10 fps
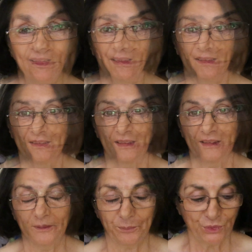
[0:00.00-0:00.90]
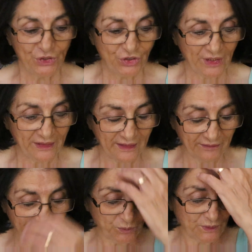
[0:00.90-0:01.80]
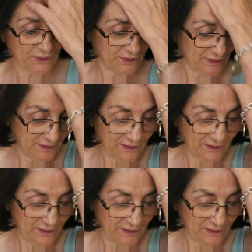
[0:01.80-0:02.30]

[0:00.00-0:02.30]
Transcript: And I appreciate everyone